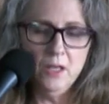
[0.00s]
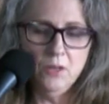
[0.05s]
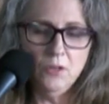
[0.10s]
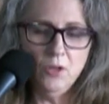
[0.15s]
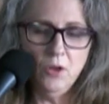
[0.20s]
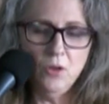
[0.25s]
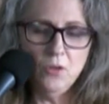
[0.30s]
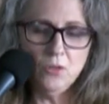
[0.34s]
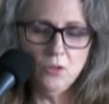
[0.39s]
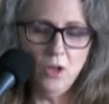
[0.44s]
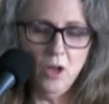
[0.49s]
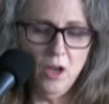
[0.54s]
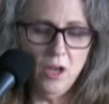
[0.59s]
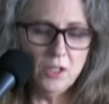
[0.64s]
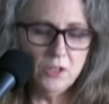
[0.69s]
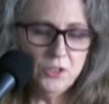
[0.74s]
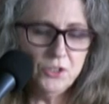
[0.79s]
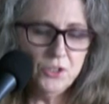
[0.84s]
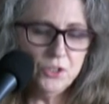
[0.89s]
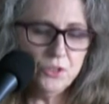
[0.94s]
no
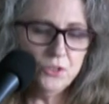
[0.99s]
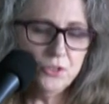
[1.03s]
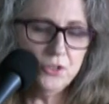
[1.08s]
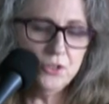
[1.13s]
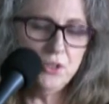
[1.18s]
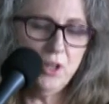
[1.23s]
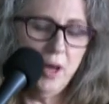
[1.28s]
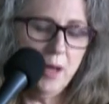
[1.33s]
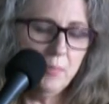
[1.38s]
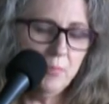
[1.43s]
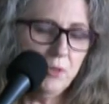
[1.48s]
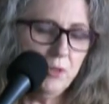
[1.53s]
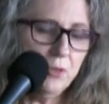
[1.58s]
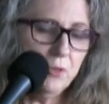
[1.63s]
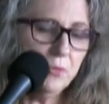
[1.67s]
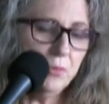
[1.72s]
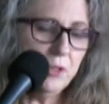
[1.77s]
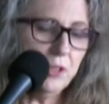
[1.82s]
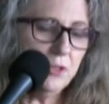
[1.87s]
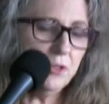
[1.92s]
law shall stop
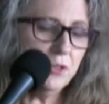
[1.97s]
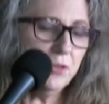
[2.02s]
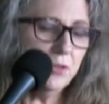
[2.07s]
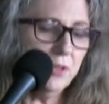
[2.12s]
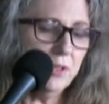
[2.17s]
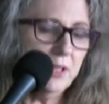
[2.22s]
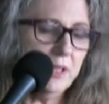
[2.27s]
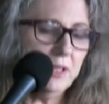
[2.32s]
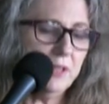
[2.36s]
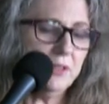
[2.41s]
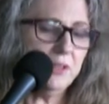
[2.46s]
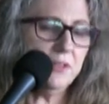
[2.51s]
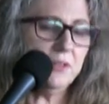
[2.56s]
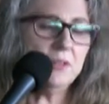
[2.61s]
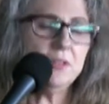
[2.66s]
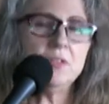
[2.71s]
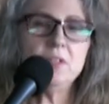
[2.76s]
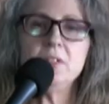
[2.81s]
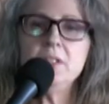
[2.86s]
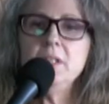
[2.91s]
you returning to
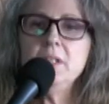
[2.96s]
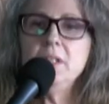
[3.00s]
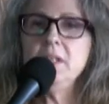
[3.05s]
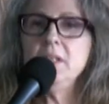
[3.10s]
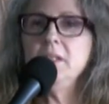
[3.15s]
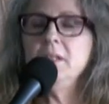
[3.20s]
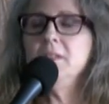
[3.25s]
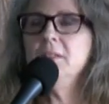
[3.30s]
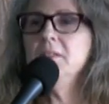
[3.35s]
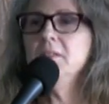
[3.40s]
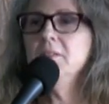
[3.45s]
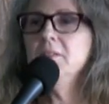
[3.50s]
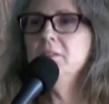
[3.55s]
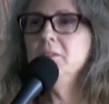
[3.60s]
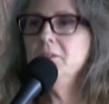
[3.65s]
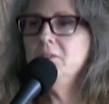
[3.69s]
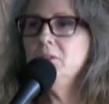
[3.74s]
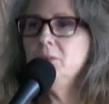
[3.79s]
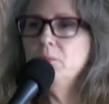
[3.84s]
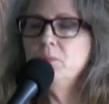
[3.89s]
the city
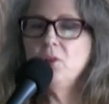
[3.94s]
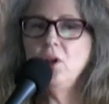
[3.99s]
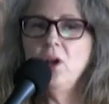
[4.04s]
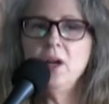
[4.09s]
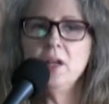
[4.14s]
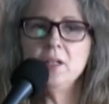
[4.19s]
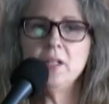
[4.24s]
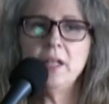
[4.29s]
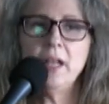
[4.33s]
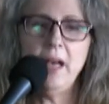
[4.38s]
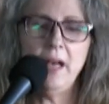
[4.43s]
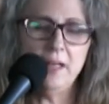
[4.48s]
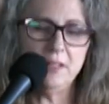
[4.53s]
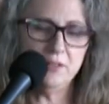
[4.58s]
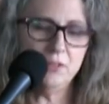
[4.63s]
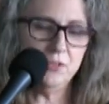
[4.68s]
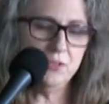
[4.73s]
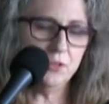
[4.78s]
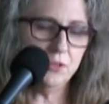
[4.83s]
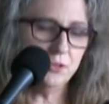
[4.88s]
to
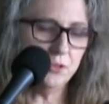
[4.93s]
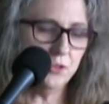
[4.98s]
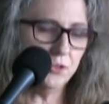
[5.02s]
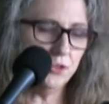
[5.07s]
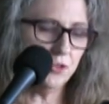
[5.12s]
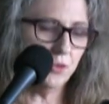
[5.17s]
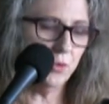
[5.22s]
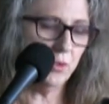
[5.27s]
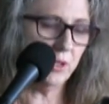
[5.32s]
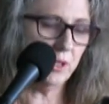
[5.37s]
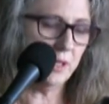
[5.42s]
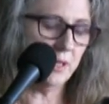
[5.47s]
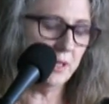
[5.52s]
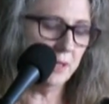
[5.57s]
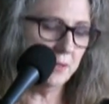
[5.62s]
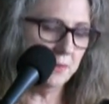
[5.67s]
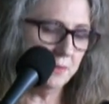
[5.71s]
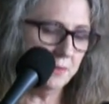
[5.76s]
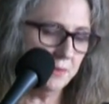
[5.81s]
broadcast your joy.